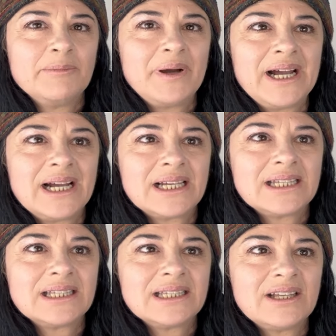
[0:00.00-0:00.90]
But
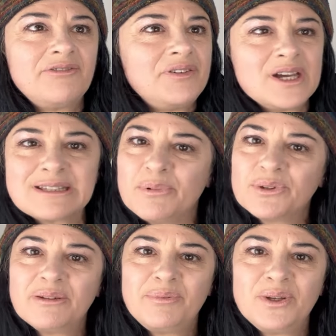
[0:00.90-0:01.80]
the first
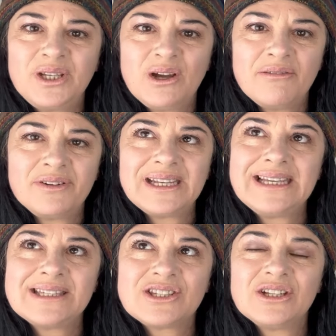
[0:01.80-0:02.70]
book, the beauty of it
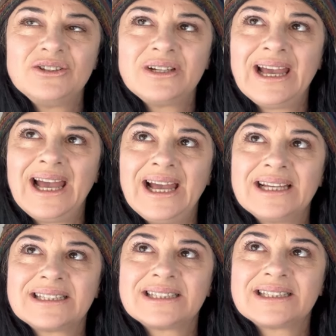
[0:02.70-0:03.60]
is to look
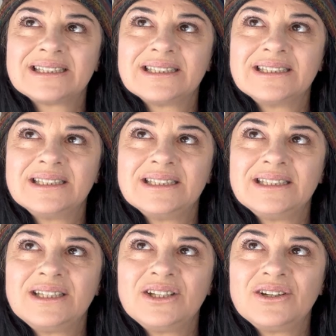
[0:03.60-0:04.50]
at,
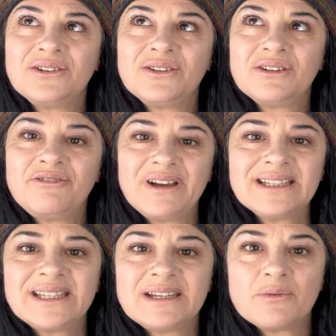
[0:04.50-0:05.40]
you know, the
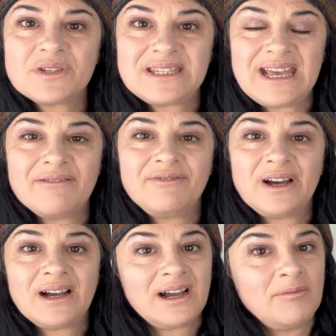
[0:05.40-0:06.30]
fact that it was
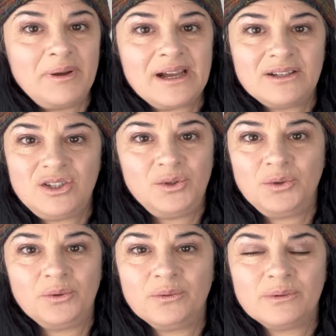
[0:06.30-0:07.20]
never about
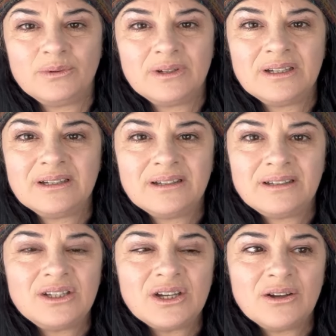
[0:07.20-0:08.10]
you.
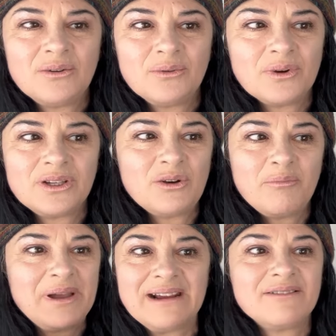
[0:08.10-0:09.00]
You know, your
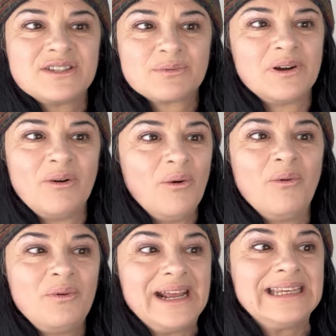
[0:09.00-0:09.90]
parents were
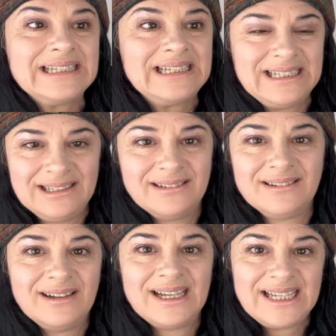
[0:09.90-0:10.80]
already
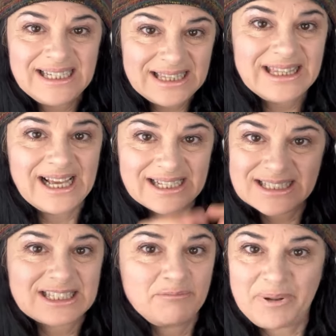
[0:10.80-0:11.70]
in that
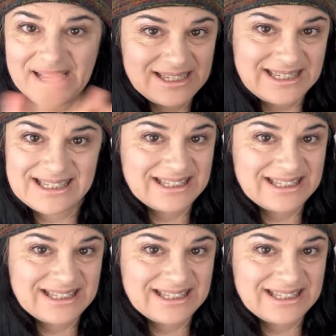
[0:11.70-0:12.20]
space